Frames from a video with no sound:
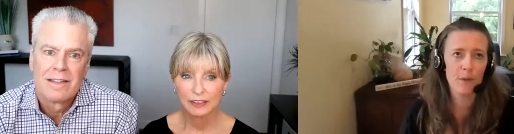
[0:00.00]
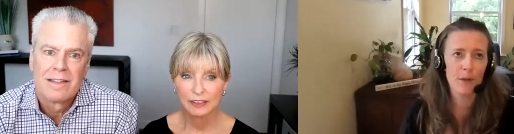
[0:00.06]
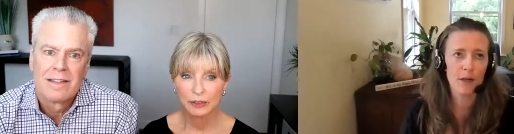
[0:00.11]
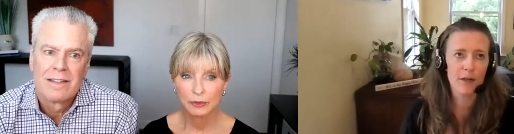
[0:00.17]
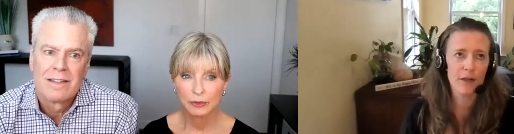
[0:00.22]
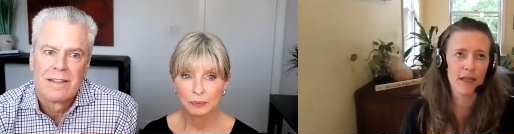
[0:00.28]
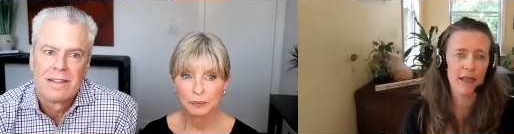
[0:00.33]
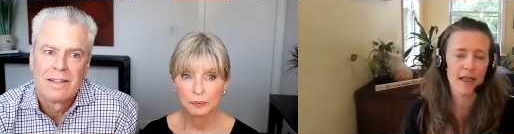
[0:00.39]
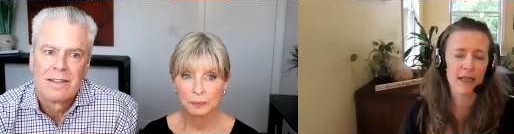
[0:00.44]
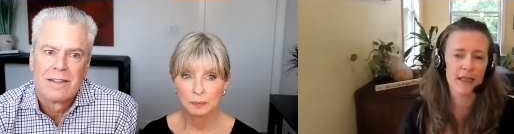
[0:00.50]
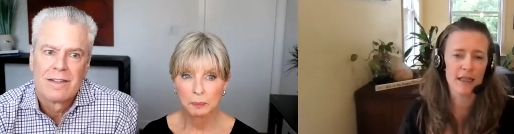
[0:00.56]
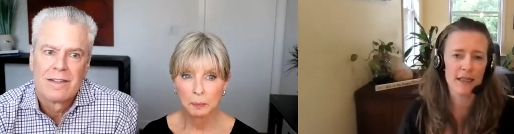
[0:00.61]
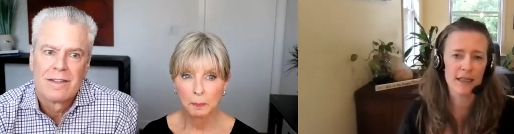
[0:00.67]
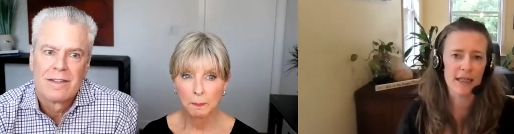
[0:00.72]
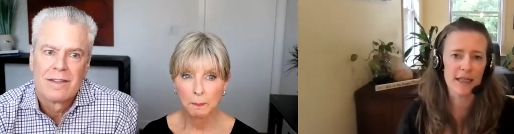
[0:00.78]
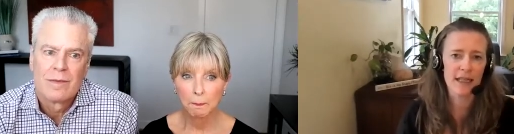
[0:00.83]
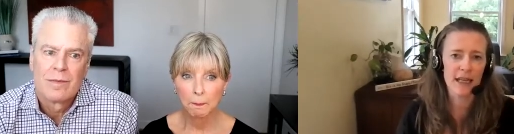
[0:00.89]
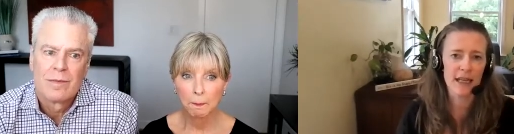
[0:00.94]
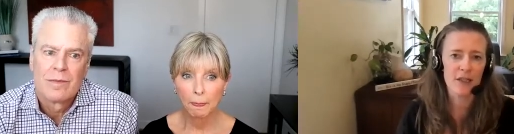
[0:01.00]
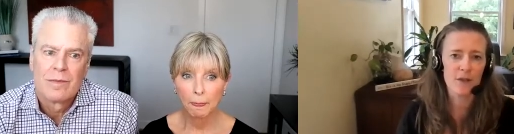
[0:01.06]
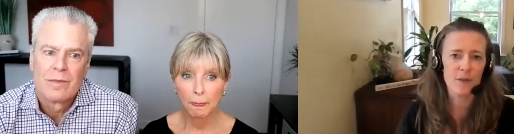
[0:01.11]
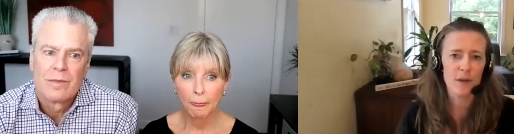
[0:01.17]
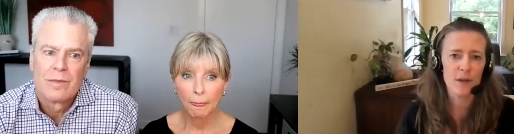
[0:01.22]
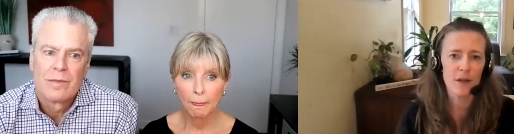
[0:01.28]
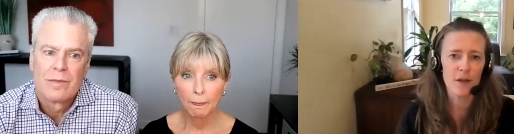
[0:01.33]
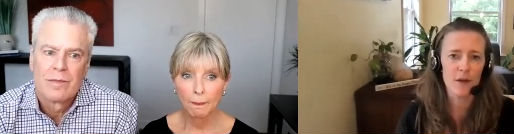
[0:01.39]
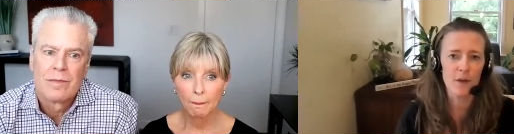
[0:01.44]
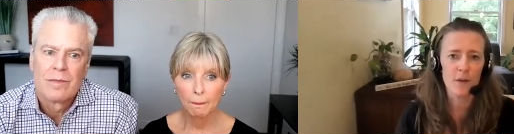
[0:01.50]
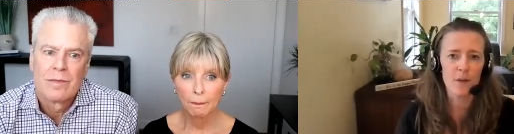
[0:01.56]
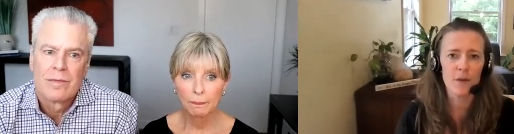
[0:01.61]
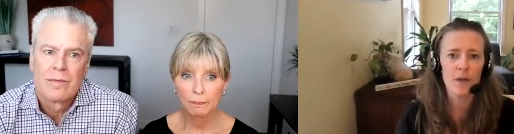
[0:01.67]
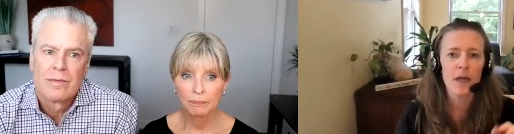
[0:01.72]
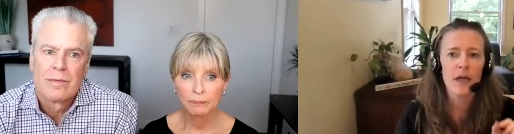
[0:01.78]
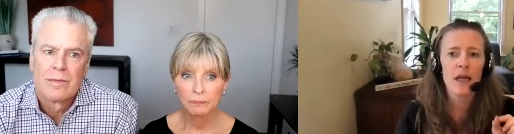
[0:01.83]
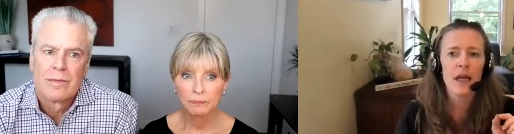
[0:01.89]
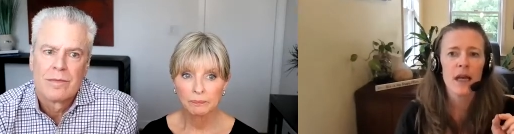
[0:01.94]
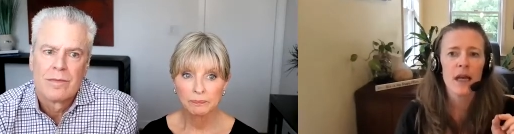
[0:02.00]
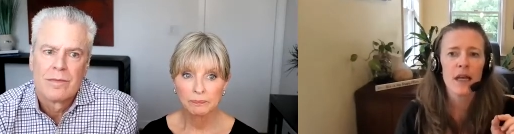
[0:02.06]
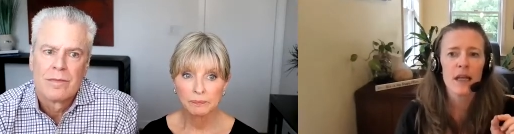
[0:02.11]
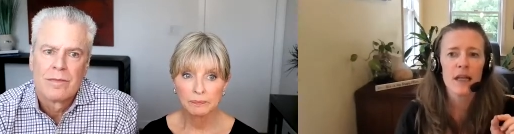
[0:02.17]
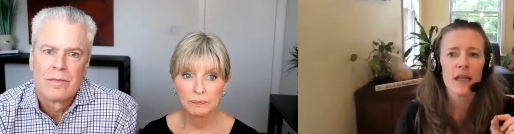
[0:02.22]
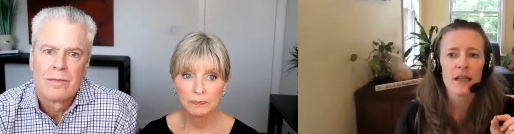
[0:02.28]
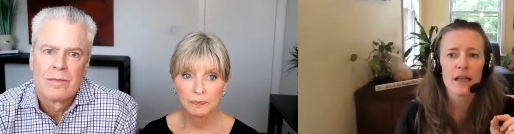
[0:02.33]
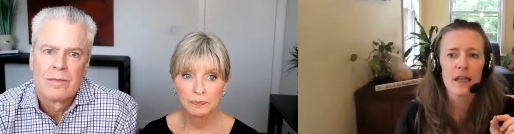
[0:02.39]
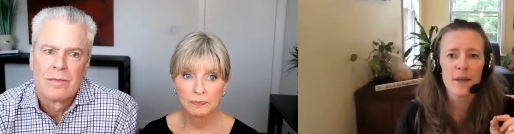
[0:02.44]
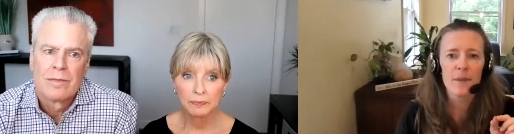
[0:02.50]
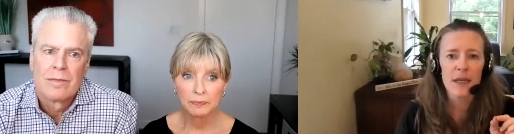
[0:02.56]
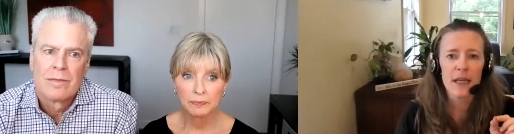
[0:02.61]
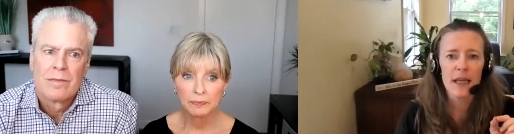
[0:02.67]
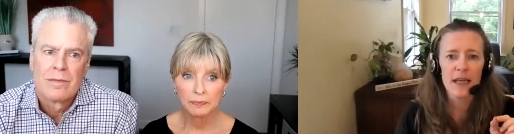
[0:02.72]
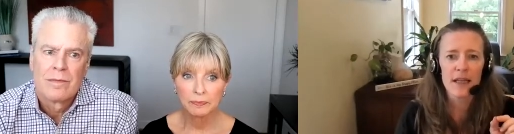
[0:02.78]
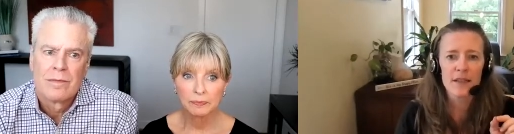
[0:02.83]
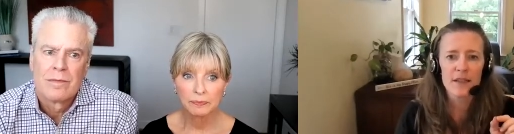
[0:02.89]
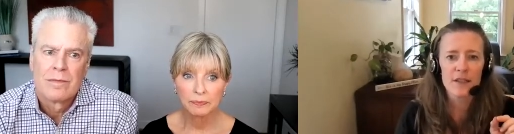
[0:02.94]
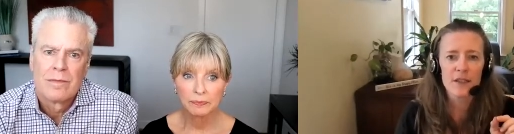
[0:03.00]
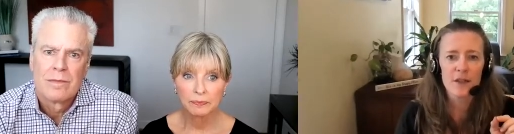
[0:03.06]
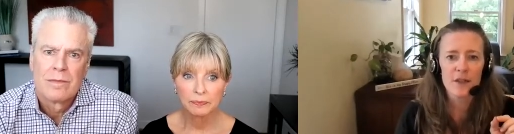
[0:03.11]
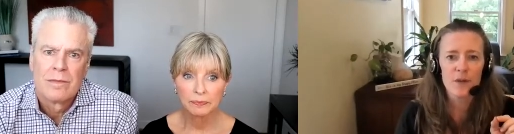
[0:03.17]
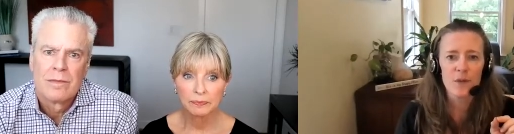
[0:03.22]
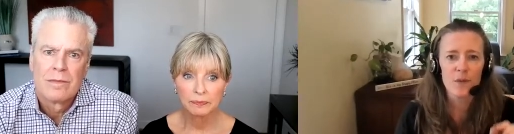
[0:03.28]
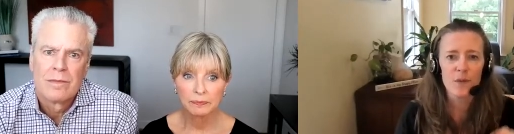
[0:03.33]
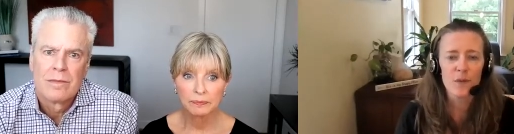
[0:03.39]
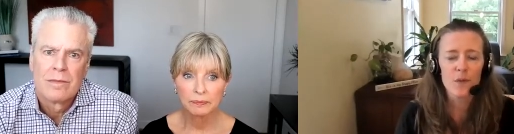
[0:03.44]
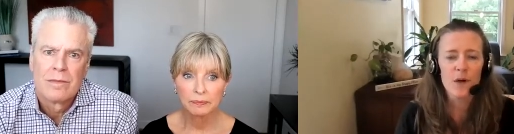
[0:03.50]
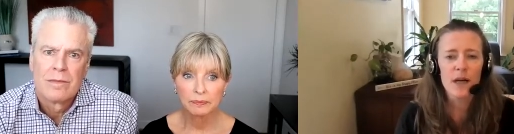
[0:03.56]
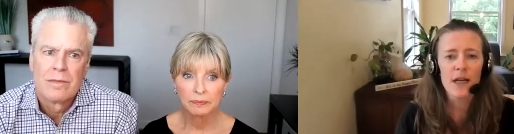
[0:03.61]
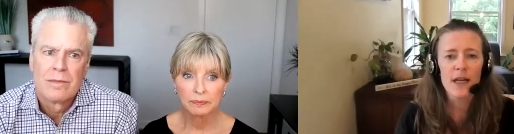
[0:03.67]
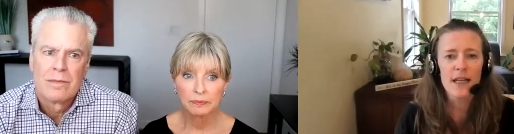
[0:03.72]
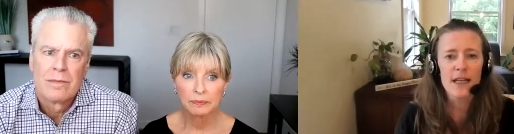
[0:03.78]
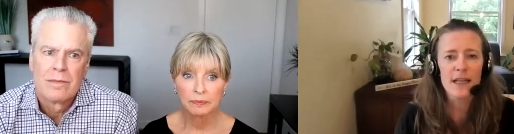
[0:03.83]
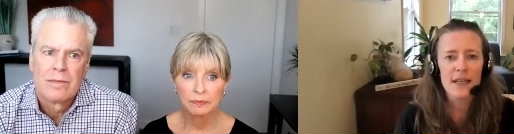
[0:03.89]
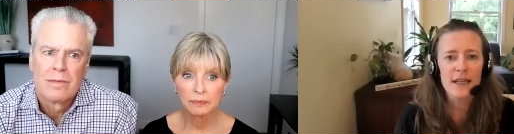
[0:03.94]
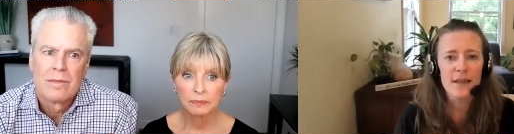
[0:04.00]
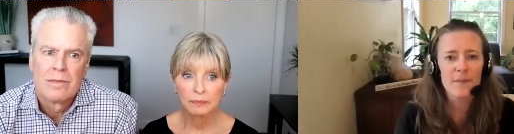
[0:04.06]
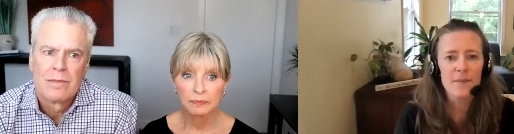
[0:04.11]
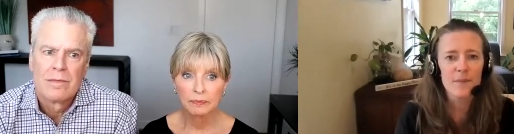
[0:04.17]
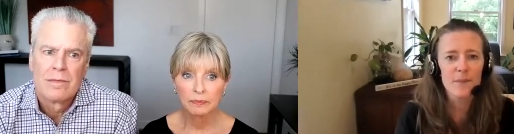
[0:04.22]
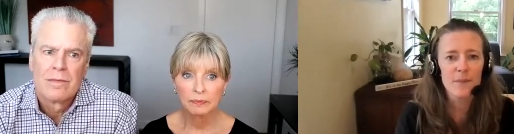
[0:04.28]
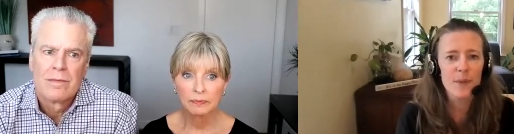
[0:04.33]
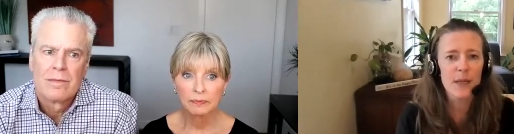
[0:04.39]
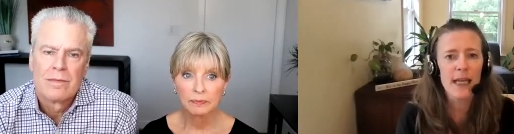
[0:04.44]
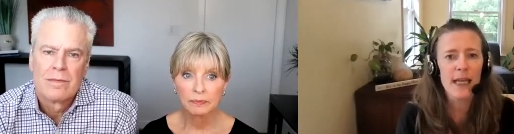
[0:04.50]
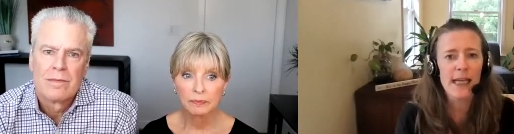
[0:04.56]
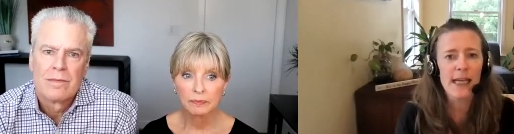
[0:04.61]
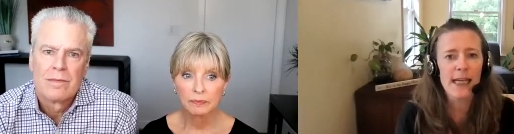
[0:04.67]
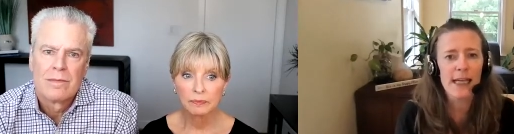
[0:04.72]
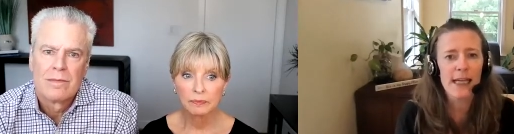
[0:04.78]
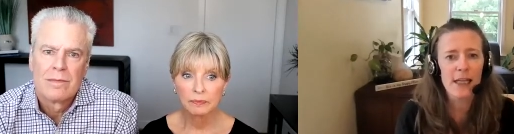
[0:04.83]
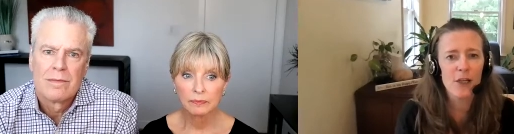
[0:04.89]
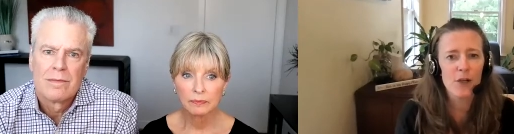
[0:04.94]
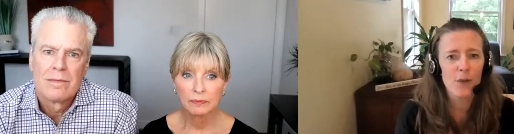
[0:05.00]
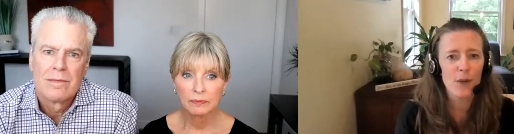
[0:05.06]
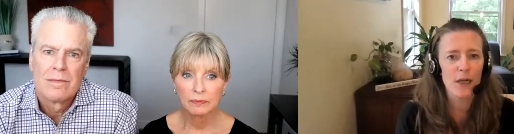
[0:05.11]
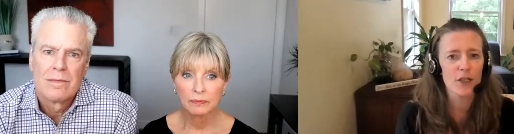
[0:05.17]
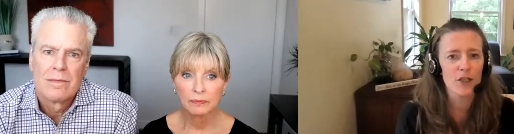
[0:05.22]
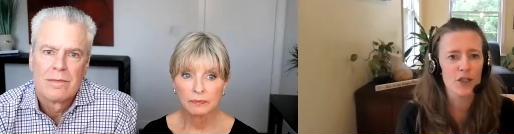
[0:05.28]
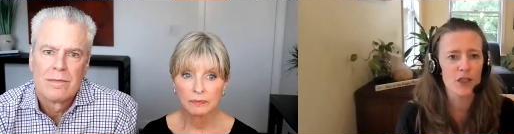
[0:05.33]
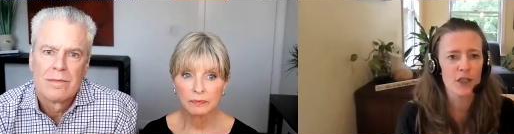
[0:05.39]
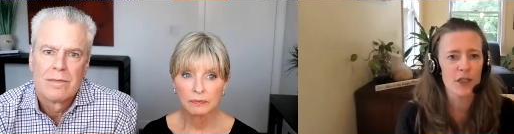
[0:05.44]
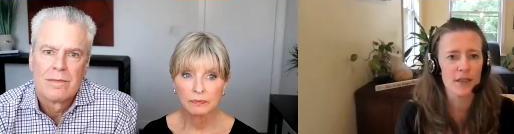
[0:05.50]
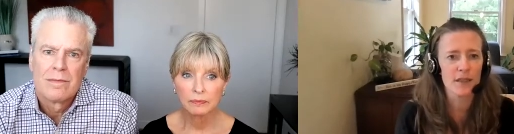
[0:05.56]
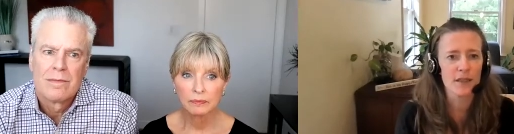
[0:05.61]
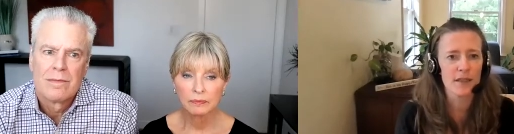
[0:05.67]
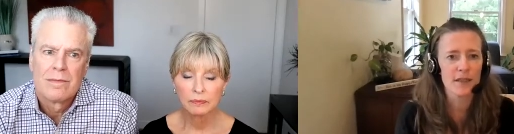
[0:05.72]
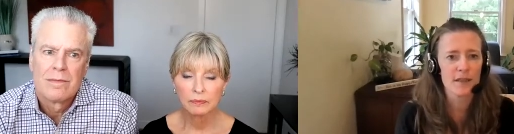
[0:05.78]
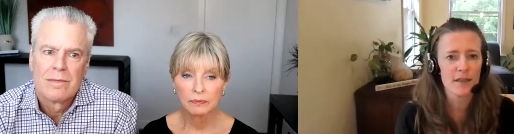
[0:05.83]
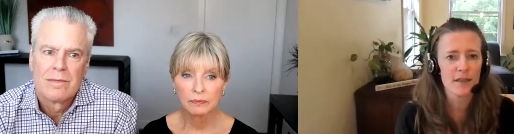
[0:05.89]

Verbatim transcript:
Speaker 1: where they can connect with you, let me ask you one big question.